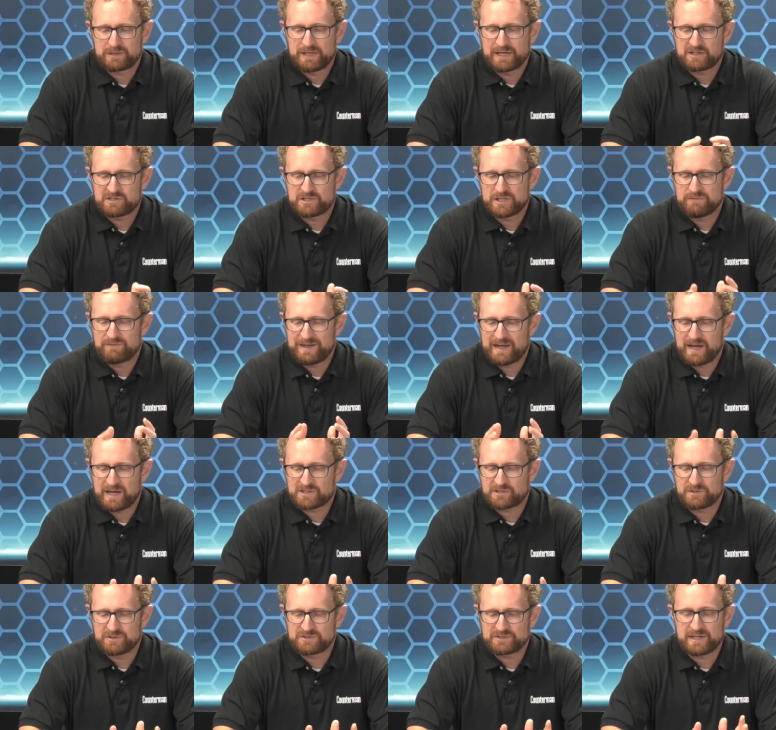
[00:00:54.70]
a legacy of
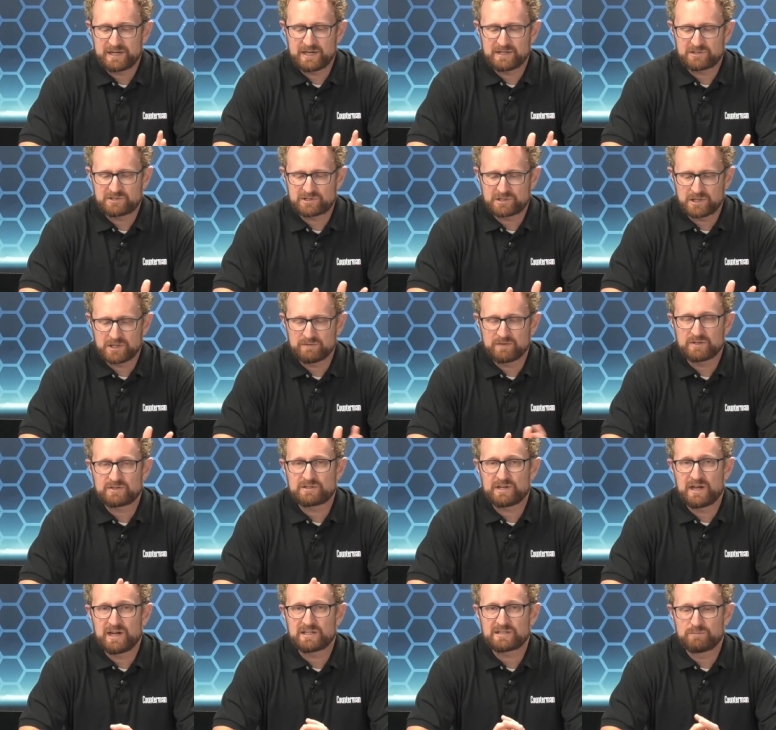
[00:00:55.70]
excellence and service
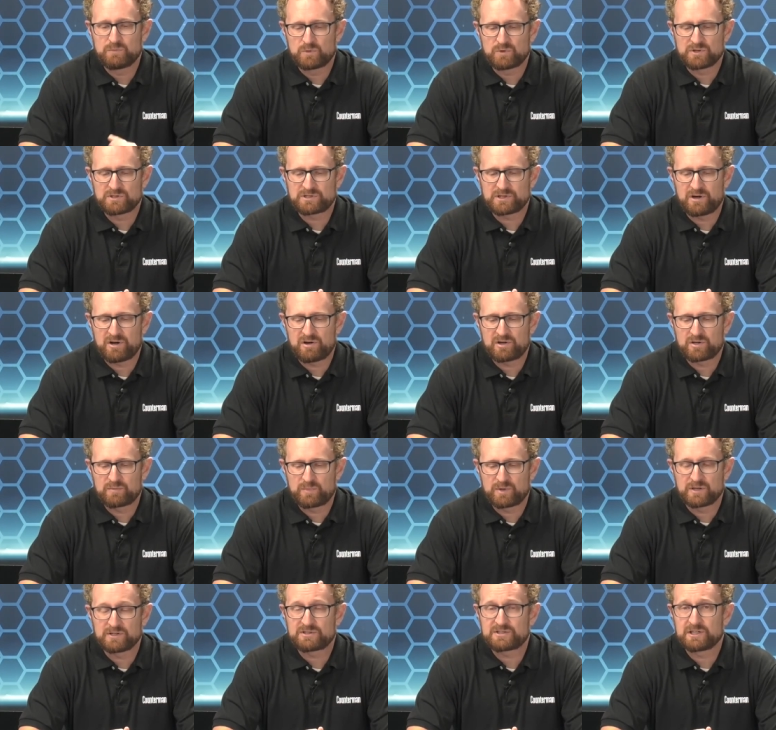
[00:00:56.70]
as Morris Auto
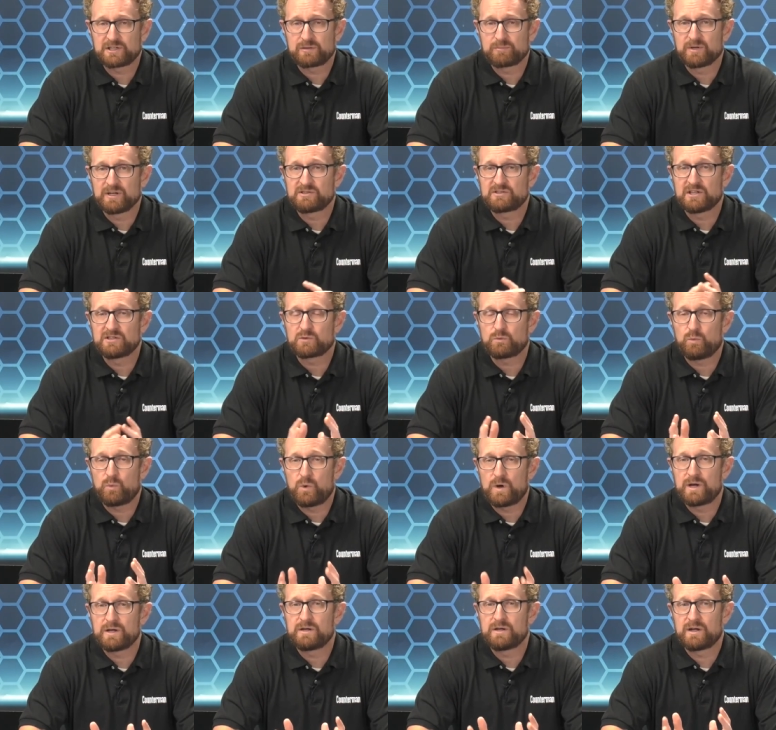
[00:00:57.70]
Parts celebrates its
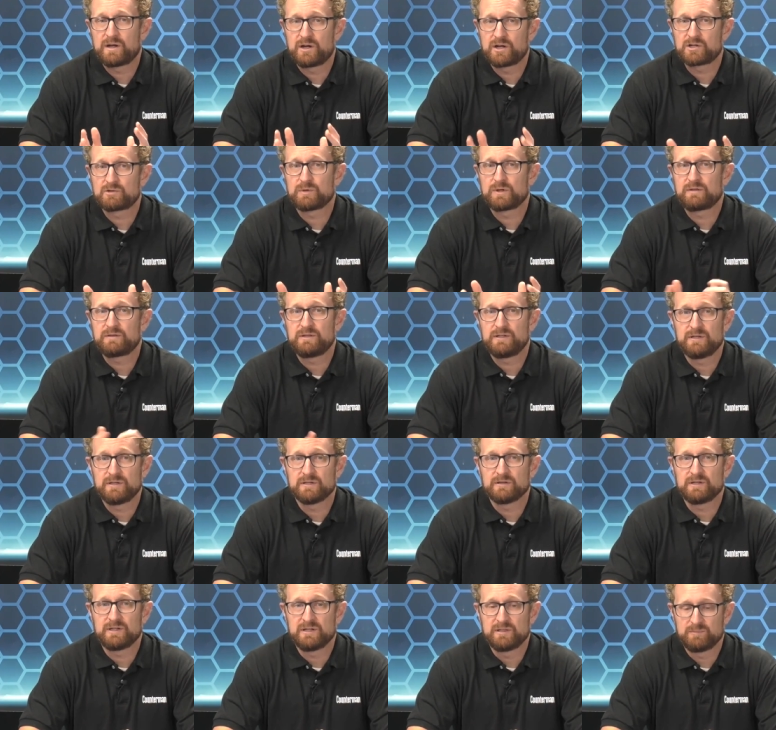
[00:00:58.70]
one hundredth year
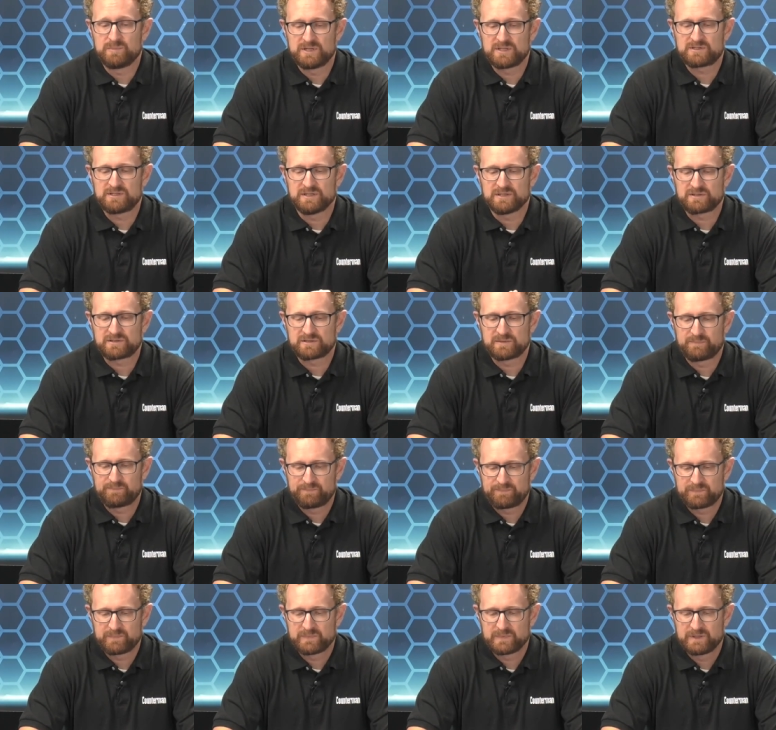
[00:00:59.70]
in business.
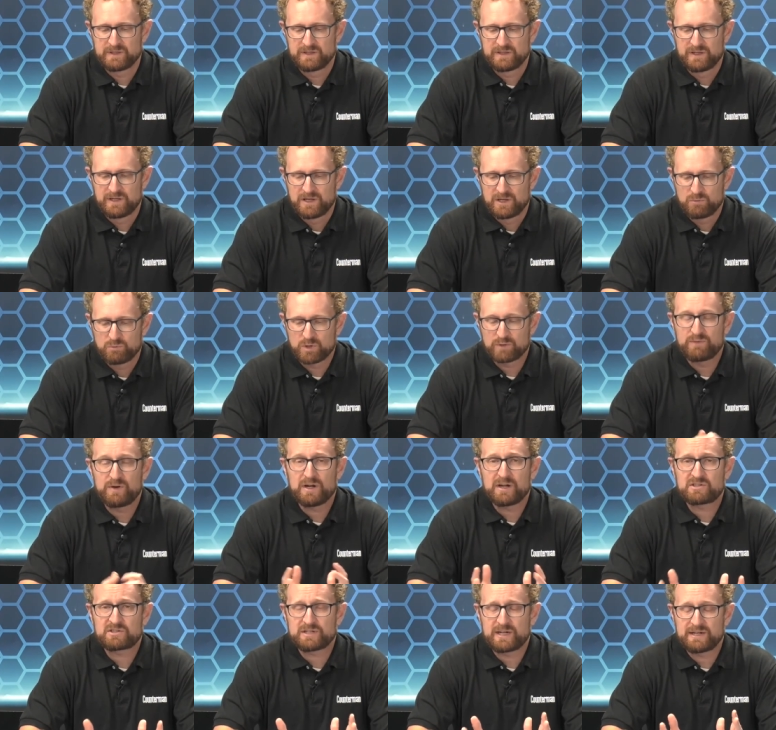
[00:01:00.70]
We're very
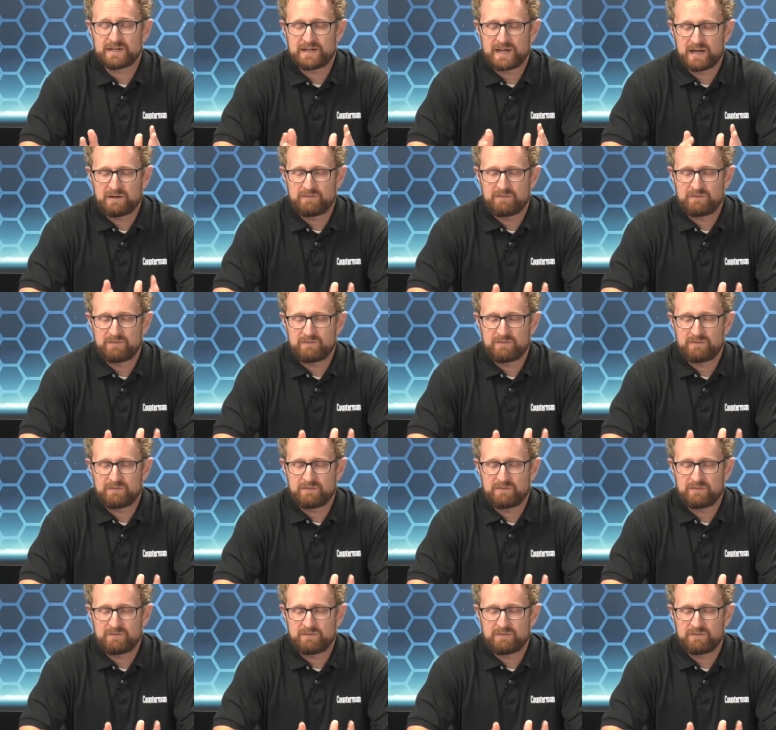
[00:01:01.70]
excited to